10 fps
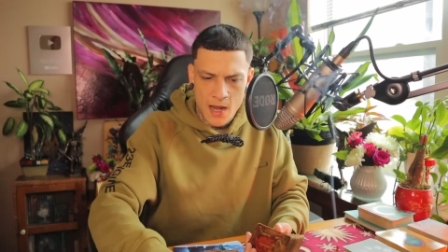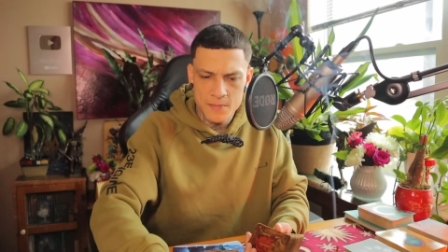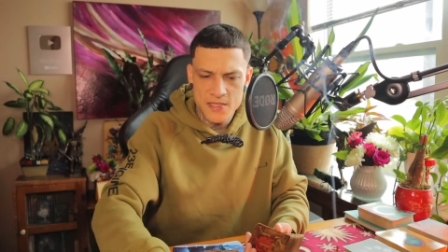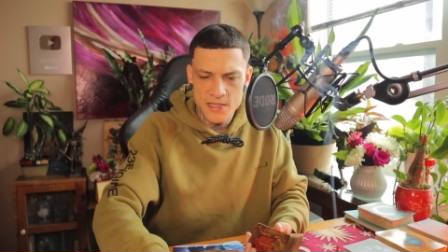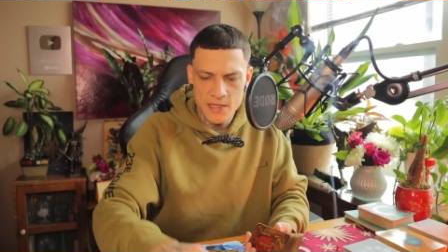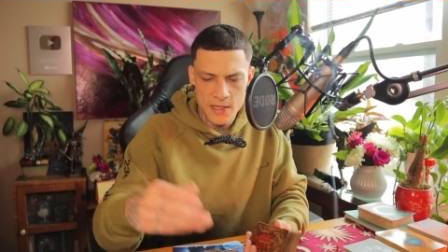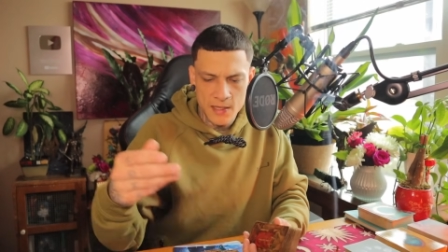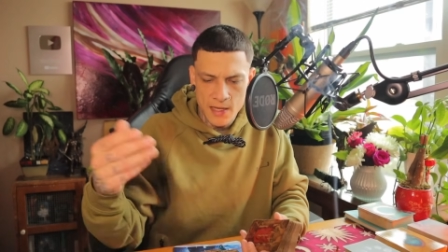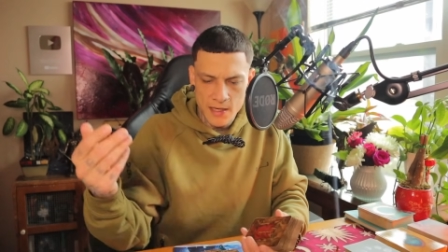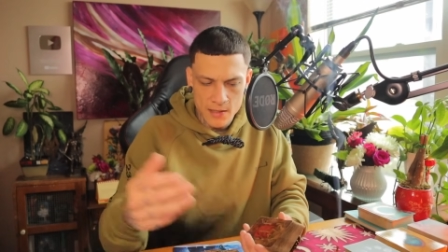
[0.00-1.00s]
I'm
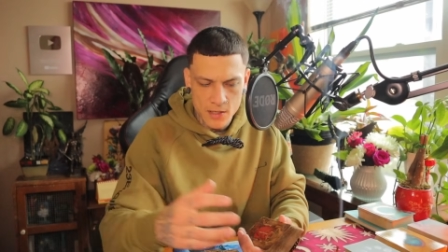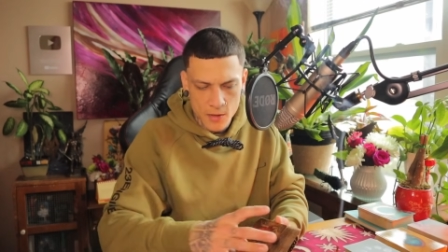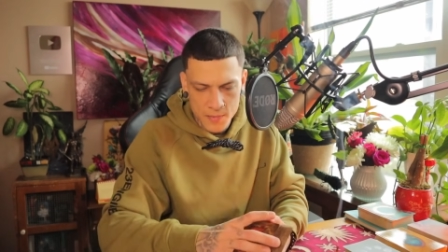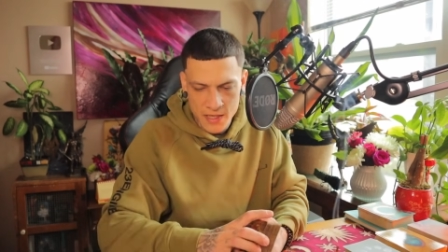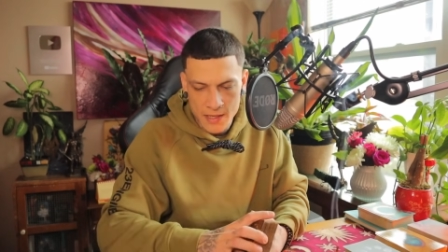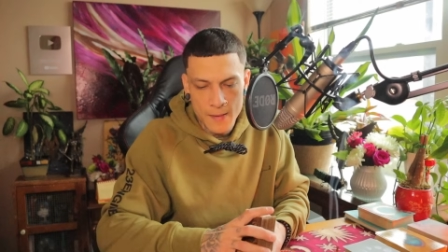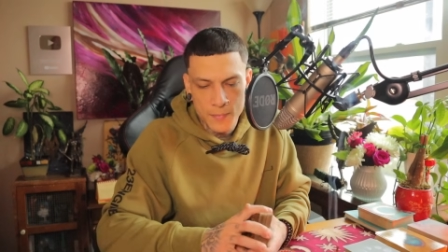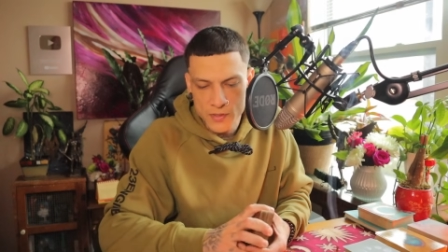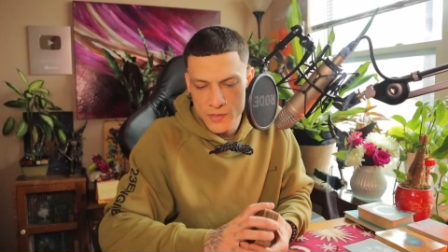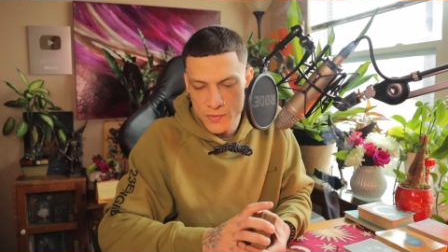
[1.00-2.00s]
seeing incoming an
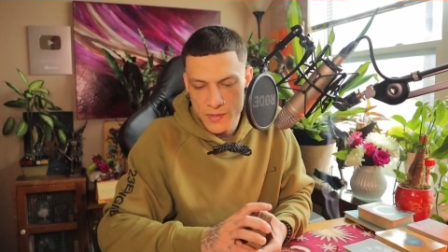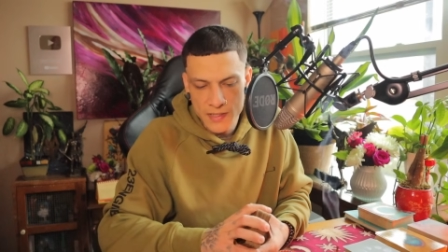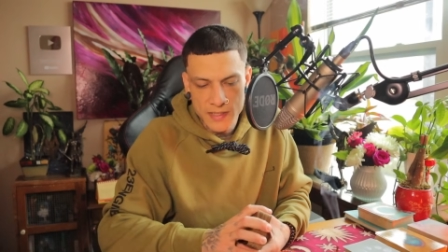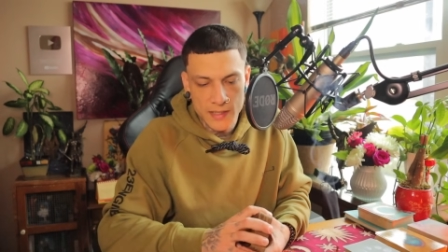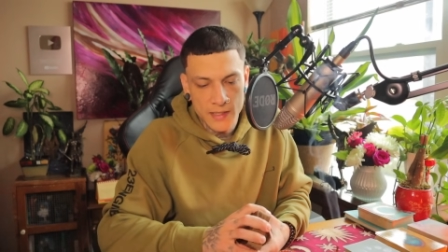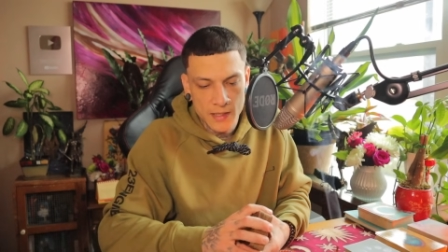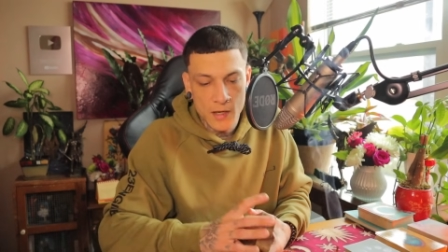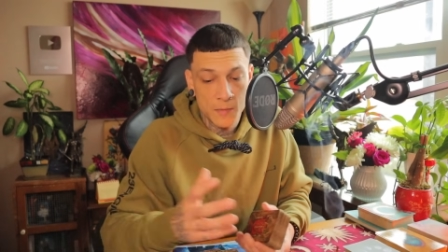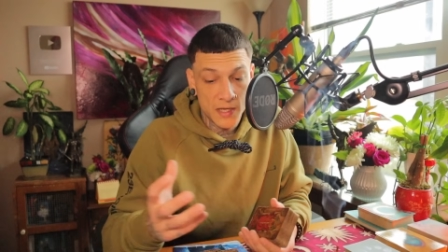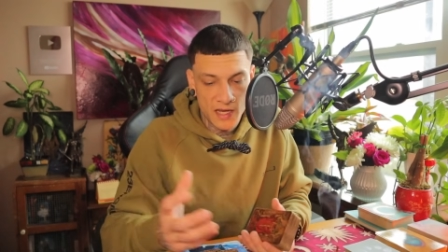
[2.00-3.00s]
opportunity
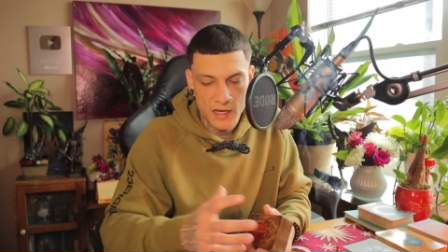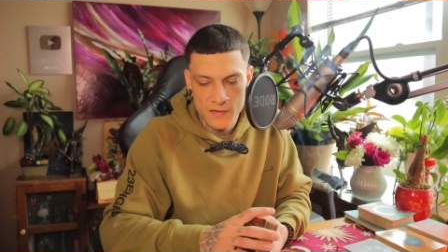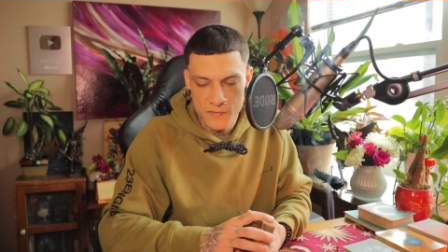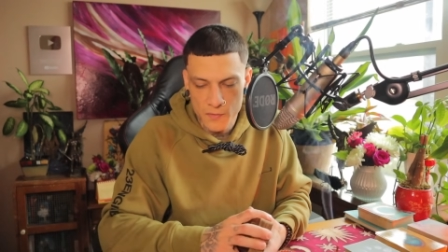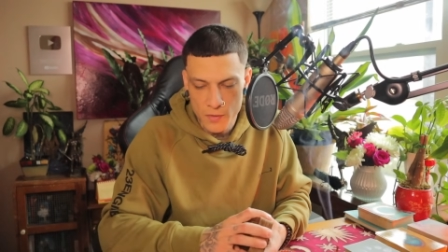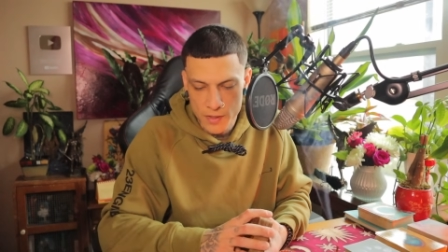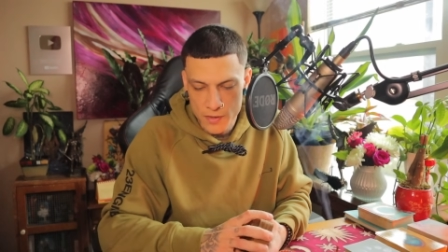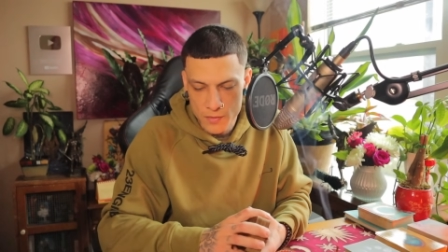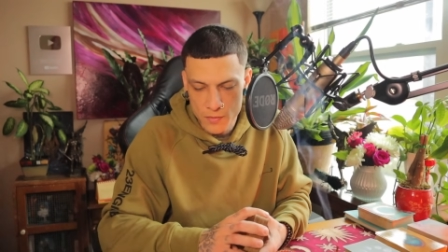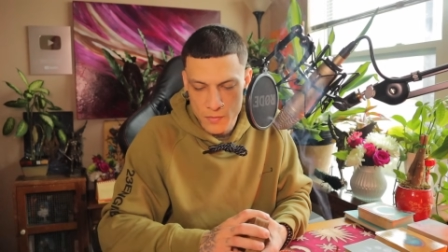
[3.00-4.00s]
coming in for
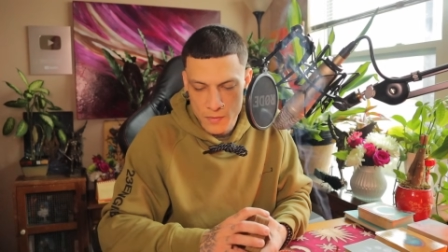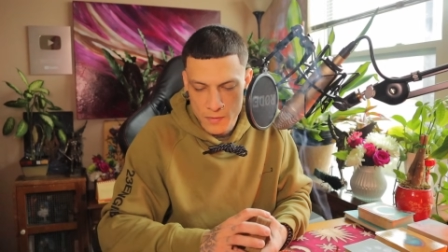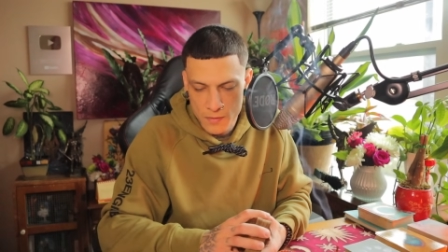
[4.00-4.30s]
you.